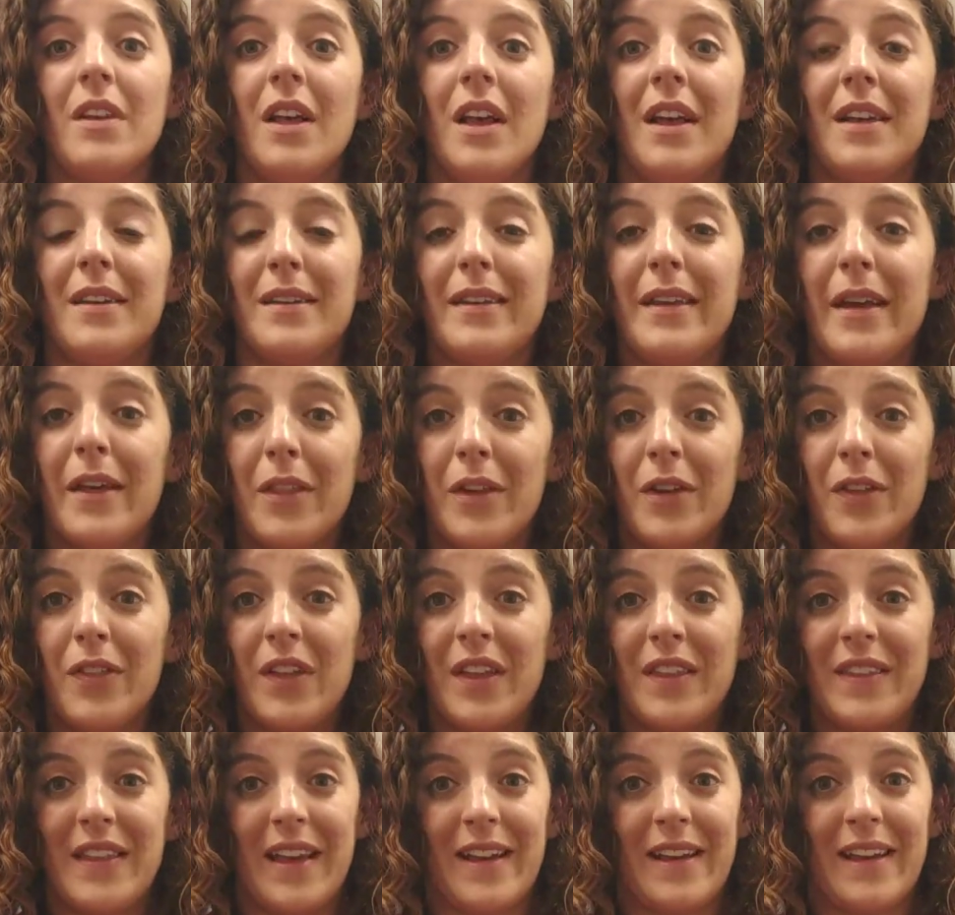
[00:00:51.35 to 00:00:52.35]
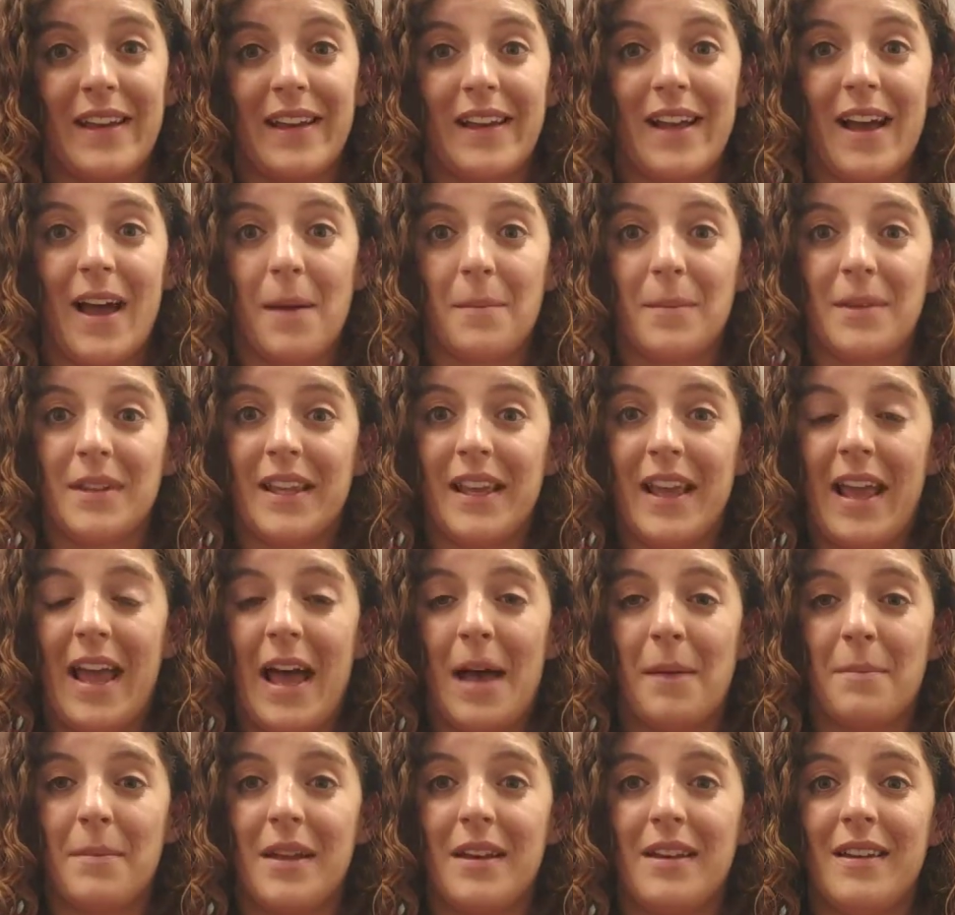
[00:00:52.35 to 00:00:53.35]
another thing that can commonly
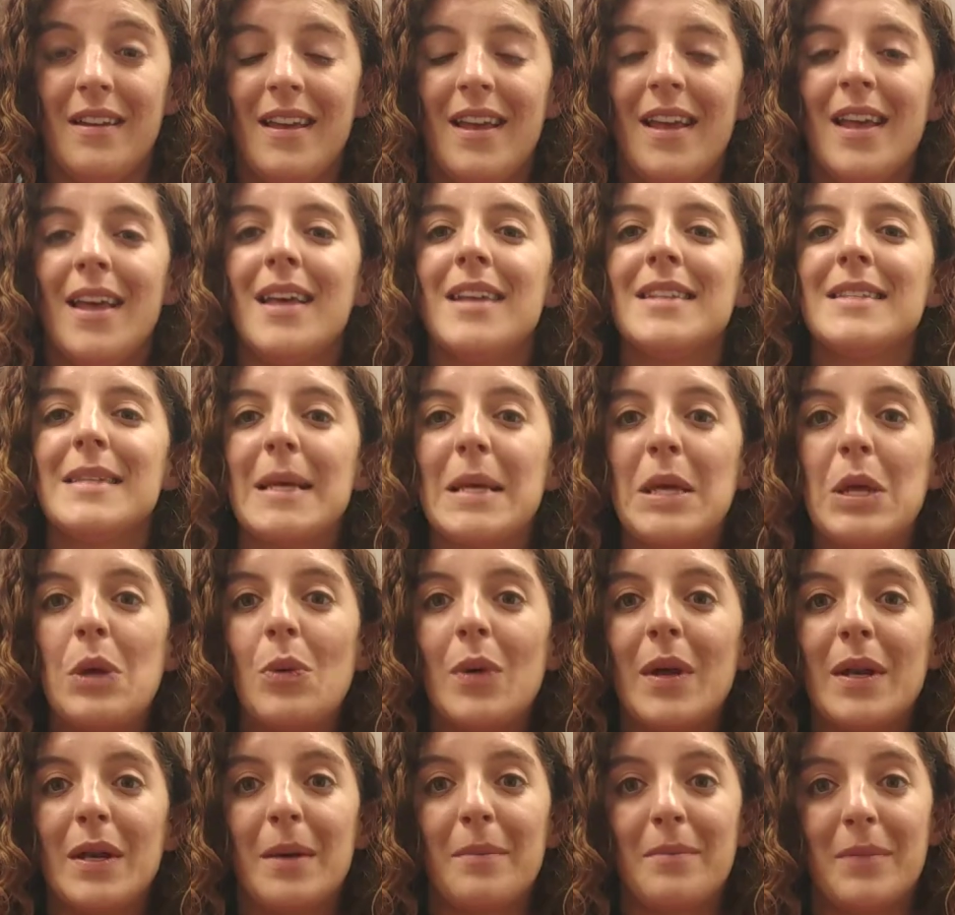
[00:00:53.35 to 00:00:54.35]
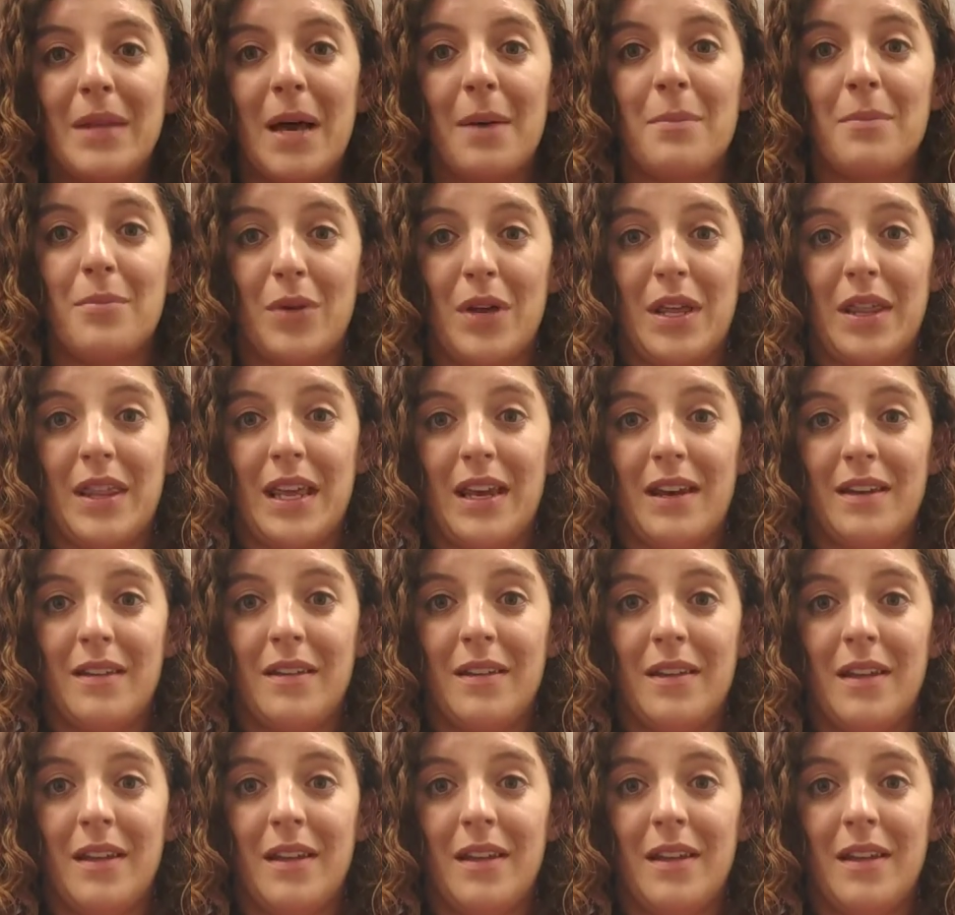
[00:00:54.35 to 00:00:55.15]
happen is that you end up not breathing.